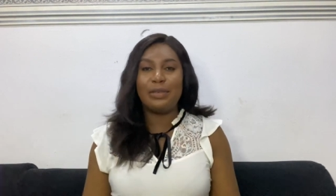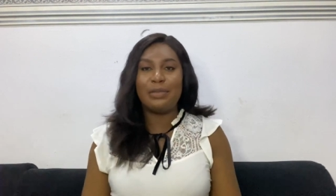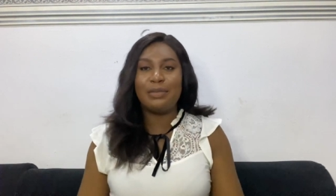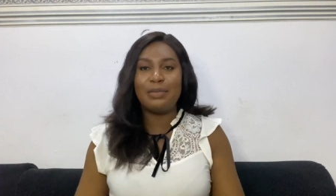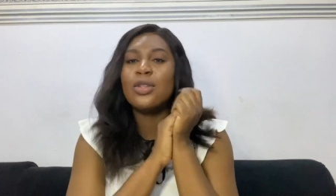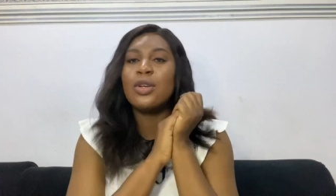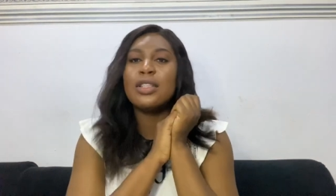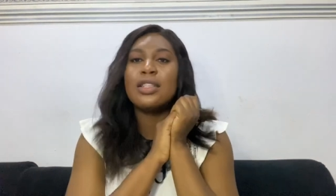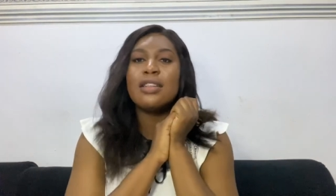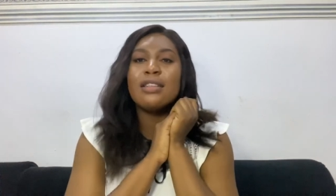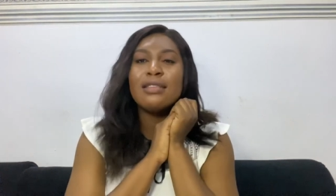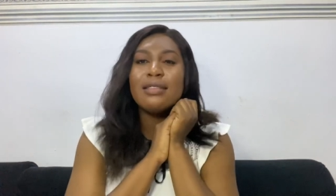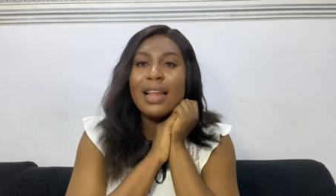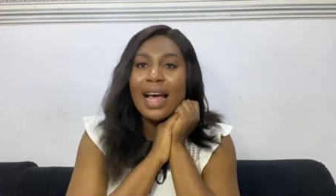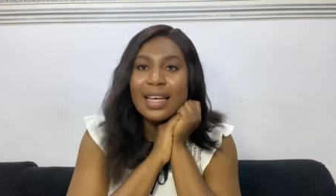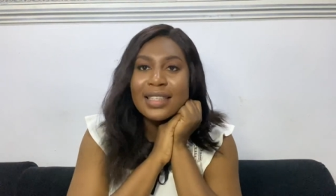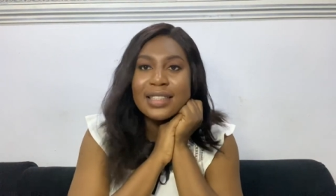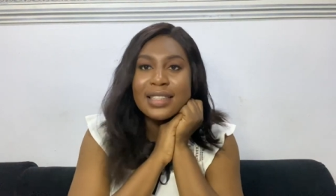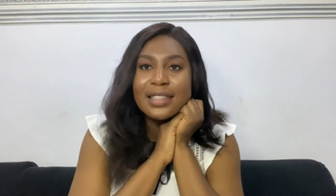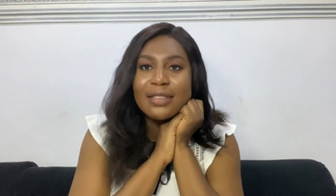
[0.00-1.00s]
so the
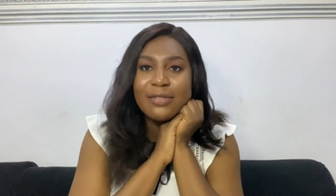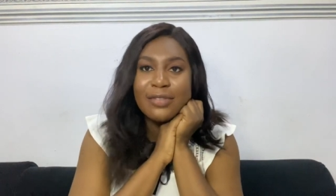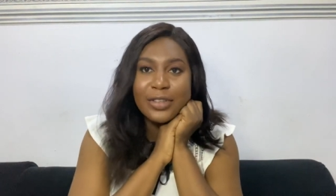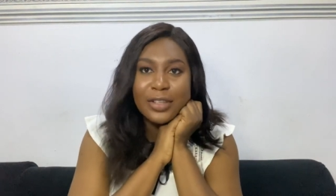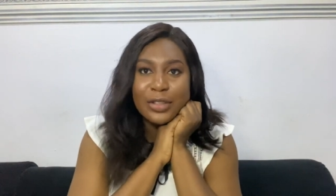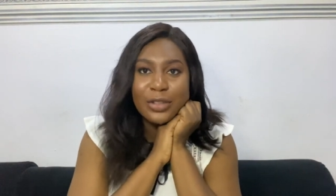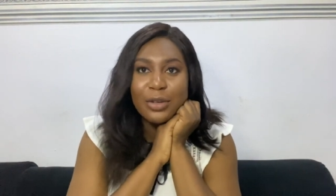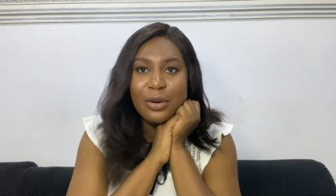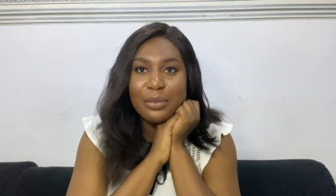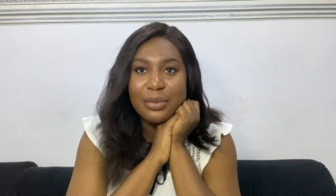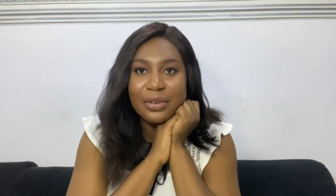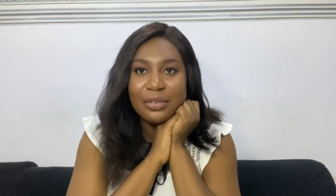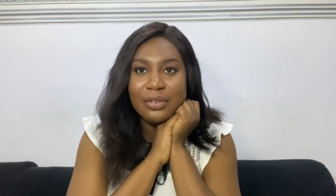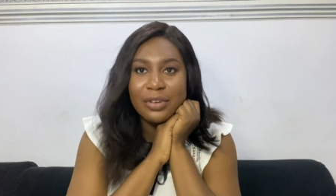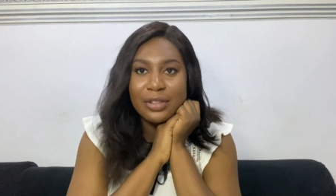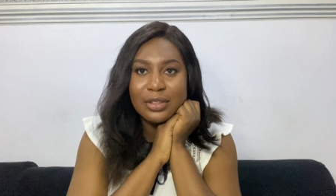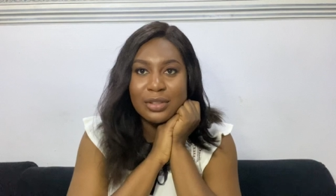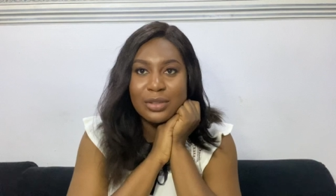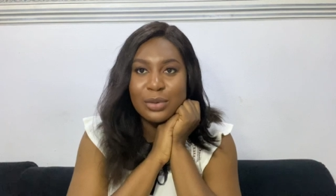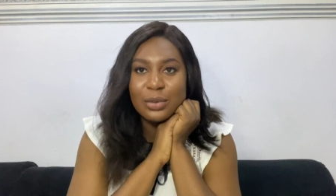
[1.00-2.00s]
last video
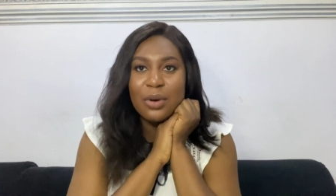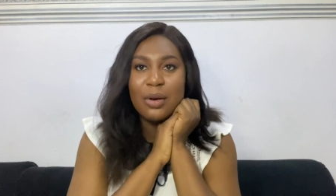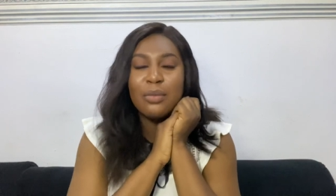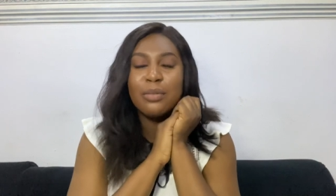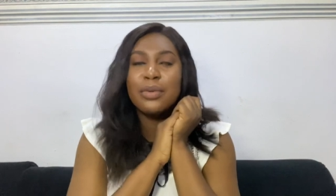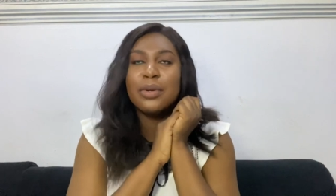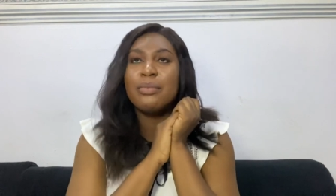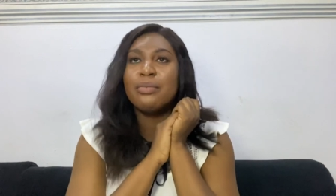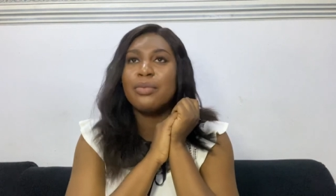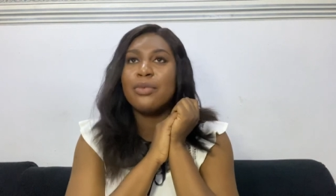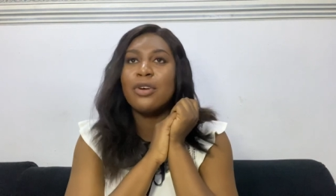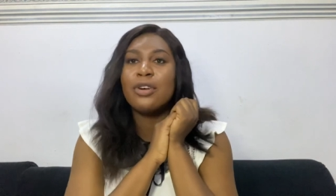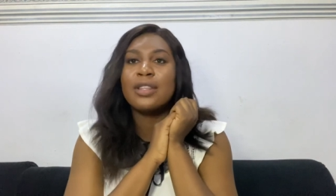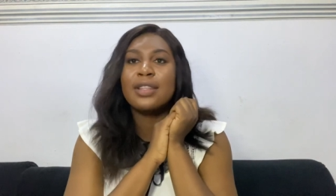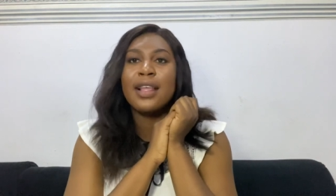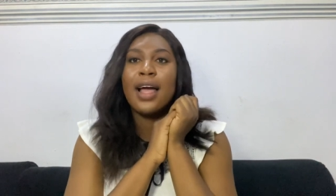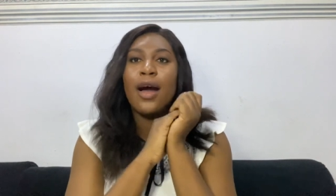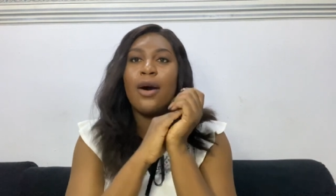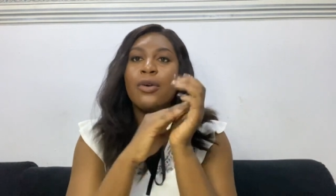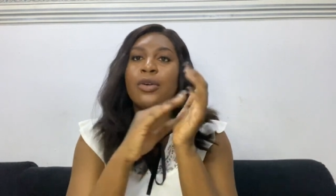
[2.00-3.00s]
before this one we broke
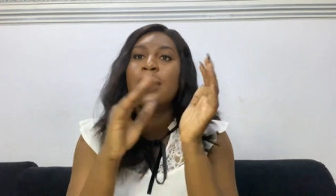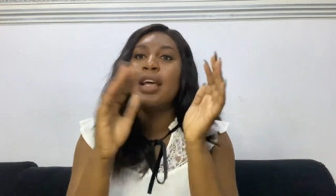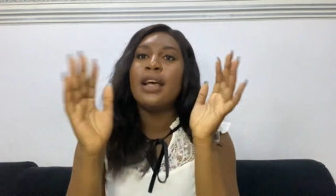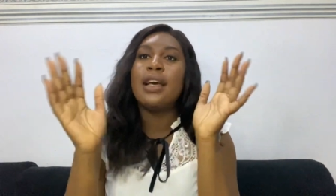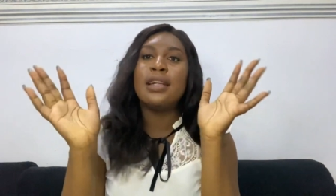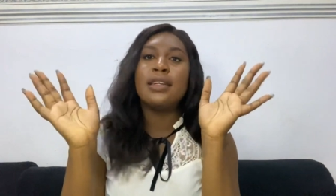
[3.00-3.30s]
down